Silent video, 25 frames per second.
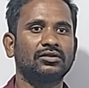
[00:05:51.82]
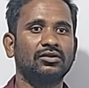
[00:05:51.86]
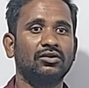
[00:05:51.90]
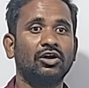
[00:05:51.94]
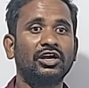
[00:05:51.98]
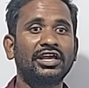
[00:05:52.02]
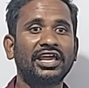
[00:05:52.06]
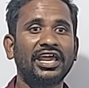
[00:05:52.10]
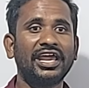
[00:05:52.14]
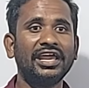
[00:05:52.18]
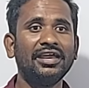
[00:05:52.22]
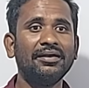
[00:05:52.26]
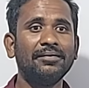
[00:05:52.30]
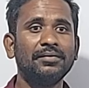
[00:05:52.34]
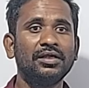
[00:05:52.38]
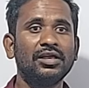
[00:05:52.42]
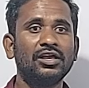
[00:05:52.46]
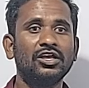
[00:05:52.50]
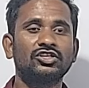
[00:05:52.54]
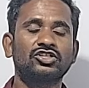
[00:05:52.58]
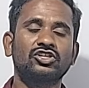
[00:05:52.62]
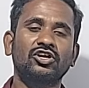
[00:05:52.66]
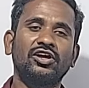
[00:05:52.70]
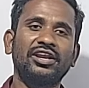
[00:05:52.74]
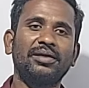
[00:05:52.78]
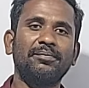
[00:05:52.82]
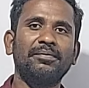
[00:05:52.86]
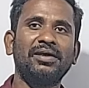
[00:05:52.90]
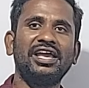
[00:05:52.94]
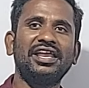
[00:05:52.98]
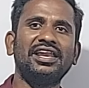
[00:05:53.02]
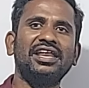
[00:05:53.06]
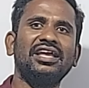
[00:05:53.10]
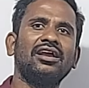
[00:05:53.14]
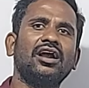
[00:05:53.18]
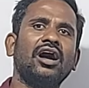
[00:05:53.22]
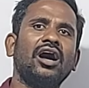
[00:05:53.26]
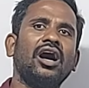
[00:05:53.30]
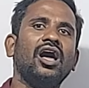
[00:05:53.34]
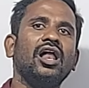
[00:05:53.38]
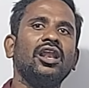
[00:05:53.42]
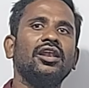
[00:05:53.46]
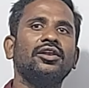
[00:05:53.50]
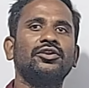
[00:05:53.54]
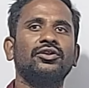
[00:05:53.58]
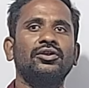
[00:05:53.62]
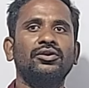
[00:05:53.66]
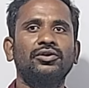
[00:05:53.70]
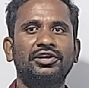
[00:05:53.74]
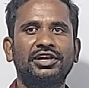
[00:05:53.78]
Okay, so remaining
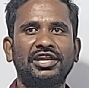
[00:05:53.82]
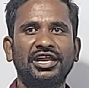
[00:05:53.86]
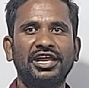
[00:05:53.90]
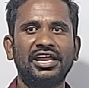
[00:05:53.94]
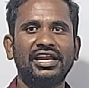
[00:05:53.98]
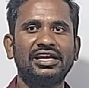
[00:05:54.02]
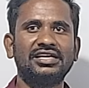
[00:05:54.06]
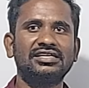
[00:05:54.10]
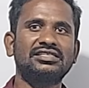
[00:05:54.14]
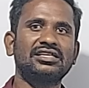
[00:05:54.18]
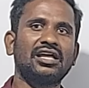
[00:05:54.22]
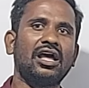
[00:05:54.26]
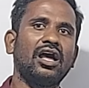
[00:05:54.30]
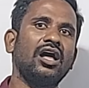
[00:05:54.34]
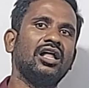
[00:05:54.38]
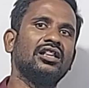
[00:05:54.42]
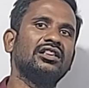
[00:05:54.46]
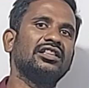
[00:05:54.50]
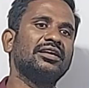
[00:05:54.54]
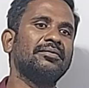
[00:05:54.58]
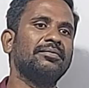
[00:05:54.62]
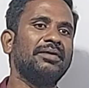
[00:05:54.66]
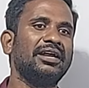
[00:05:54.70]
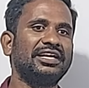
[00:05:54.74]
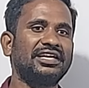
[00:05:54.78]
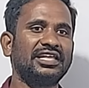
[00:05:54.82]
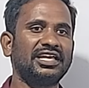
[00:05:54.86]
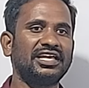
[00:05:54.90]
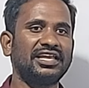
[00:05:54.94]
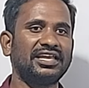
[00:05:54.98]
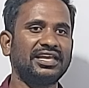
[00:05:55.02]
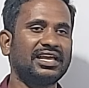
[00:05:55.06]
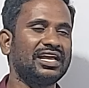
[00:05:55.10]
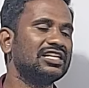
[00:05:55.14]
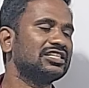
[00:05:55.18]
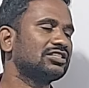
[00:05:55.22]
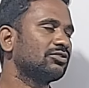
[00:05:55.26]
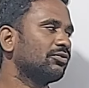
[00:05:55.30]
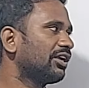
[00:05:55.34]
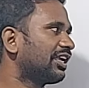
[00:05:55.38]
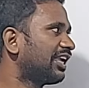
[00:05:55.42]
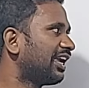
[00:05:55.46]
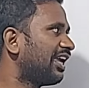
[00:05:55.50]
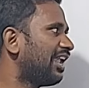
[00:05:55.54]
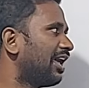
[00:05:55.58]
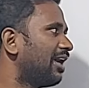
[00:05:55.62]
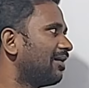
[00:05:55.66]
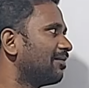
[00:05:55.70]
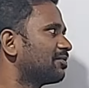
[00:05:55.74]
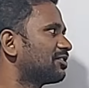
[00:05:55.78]
all nutrients, all the materials we
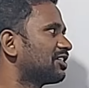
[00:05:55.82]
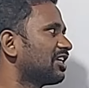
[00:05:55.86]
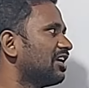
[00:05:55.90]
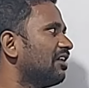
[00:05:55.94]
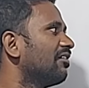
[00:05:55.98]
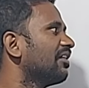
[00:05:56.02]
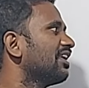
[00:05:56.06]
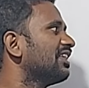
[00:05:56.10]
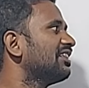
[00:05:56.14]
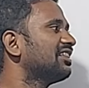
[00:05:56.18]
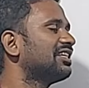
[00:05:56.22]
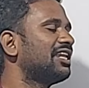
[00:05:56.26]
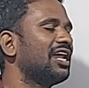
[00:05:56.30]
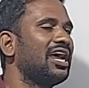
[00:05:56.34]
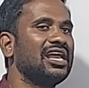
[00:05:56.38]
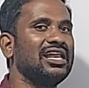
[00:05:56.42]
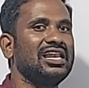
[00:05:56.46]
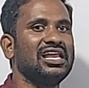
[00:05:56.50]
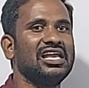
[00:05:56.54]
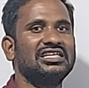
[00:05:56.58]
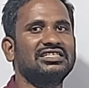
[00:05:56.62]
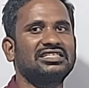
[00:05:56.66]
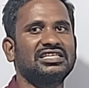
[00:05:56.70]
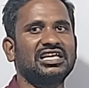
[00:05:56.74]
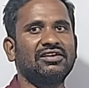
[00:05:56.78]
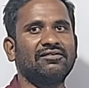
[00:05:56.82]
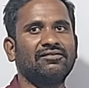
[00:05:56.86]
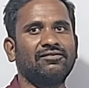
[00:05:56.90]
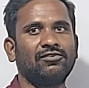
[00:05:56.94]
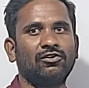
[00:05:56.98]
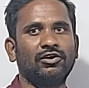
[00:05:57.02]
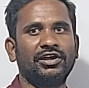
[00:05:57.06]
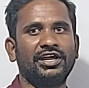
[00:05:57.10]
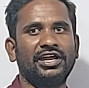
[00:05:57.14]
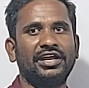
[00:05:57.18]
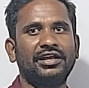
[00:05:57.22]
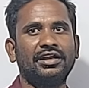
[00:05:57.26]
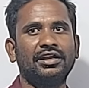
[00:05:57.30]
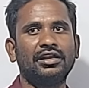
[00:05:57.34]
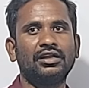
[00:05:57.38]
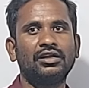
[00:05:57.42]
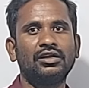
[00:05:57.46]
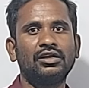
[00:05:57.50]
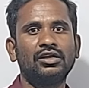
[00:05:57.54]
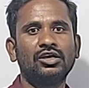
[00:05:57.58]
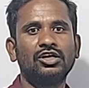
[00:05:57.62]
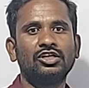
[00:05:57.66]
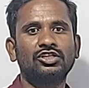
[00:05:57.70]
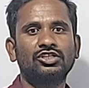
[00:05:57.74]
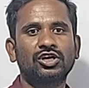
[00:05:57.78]
can observe in dialyzing fluid.
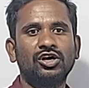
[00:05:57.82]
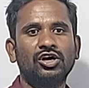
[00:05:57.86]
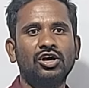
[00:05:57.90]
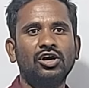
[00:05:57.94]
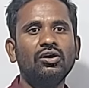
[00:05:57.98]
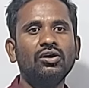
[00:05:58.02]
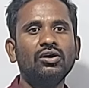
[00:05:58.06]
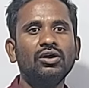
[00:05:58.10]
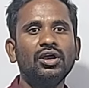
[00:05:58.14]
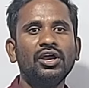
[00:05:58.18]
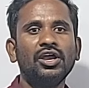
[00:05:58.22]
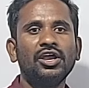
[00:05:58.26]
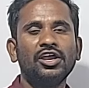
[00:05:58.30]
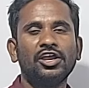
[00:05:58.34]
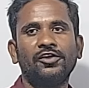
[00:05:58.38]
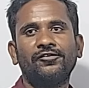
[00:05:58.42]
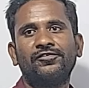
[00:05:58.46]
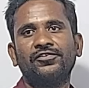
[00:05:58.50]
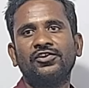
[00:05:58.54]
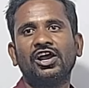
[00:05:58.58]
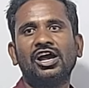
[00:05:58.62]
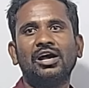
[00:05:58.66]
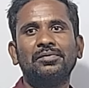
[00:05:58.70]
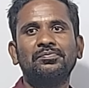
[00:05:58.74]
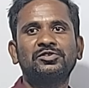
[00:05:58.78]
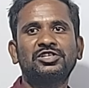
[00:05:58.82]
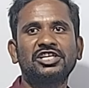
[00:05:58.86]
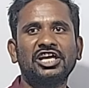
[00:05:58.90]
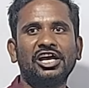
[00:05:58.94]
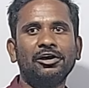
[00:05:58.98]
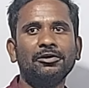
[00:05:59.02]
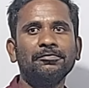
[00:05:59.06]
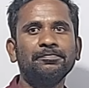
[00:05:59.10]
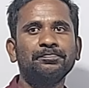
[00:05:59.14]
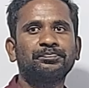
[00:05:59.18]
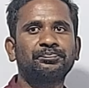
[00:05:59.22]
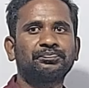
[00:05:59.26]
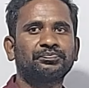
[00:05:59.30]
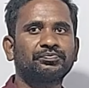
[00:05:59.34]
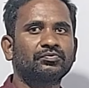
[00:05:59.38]
So if you observe,